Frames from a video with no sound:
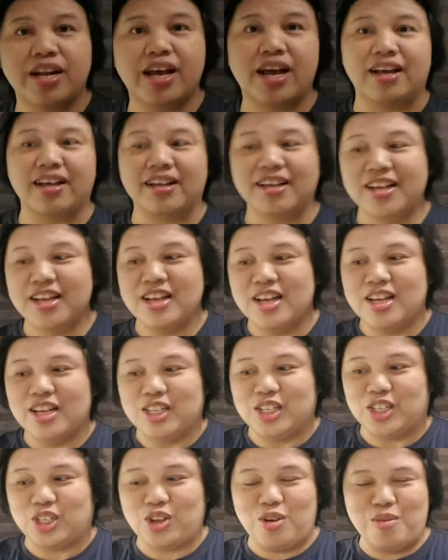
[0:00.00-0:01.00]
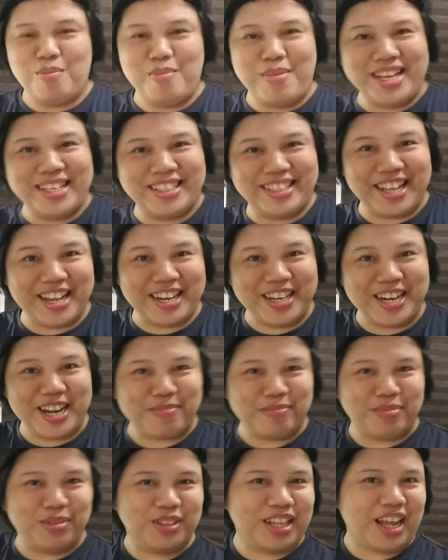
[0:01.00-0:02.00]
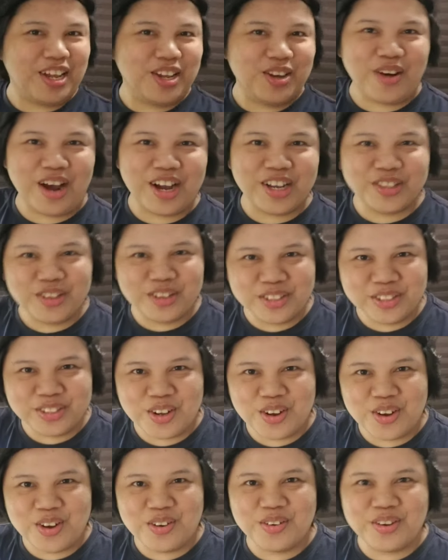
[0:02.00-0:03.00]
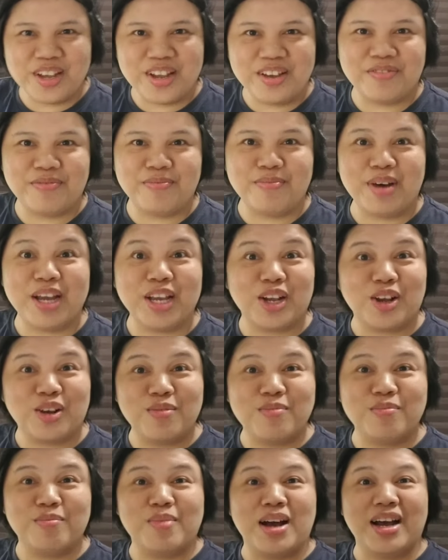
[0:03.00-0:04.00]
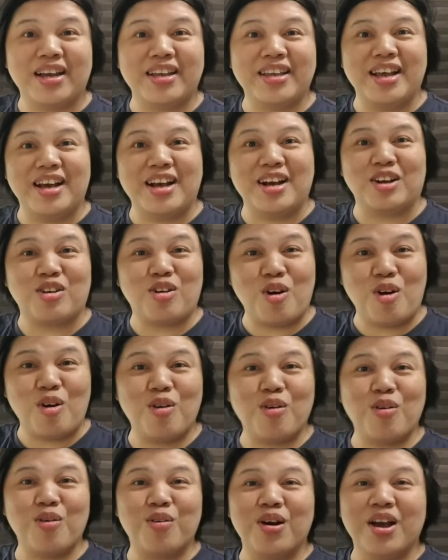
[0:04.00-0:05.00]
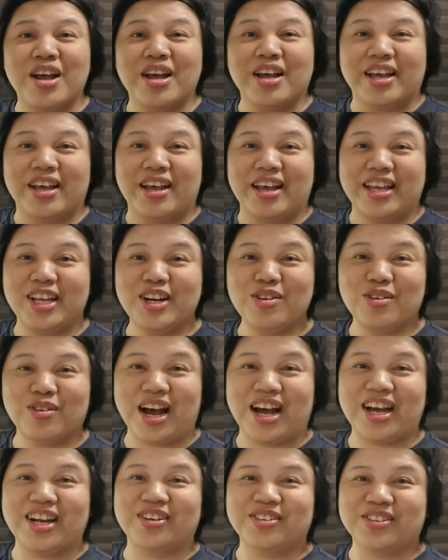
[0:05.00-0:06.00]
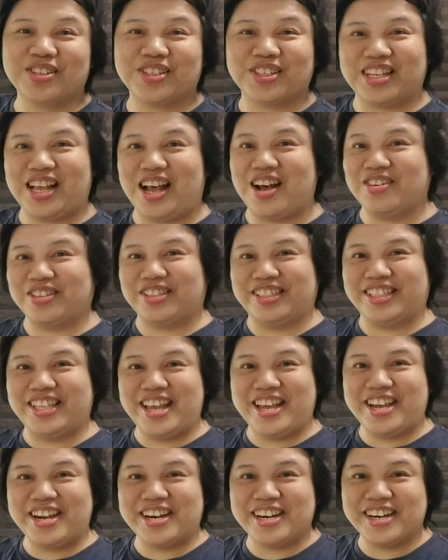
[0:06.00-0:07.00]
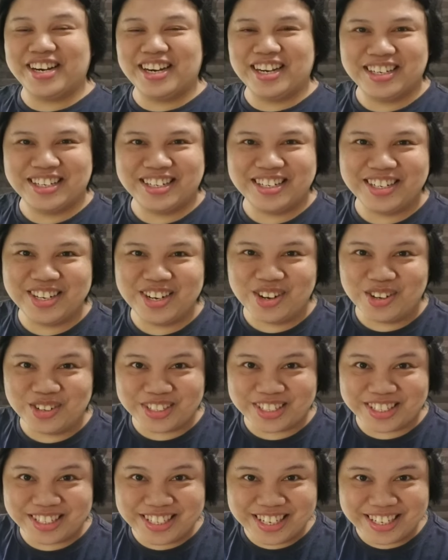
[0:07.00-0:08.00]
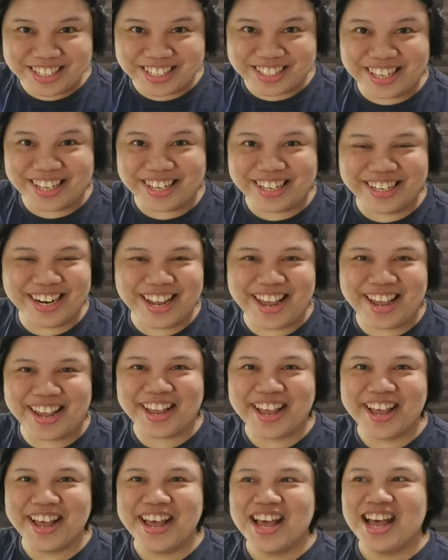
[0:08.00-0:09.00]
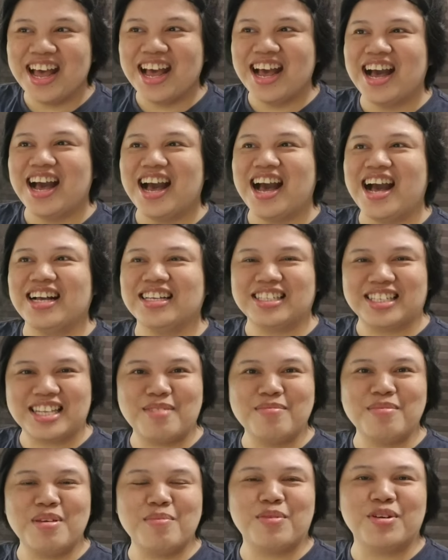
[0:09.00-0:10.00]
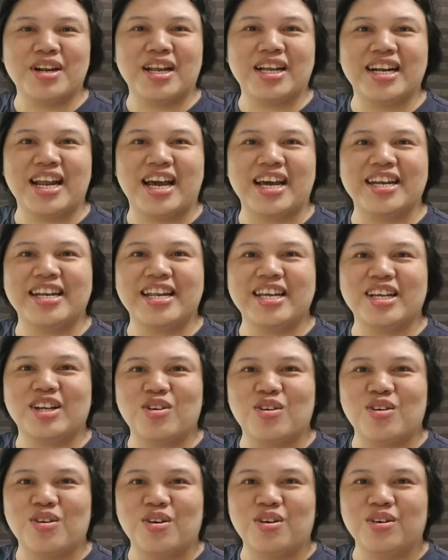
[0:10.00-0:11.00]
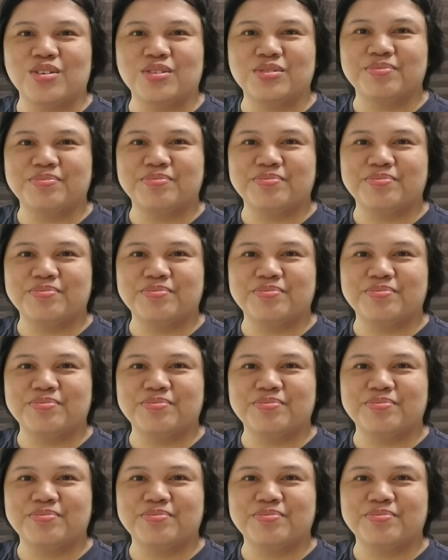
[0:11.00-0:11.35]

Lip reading: na. So, my technique po tayo. I don't know if my co-Ilocanos out there knows this technique. Ang sabi po ng nanay ko,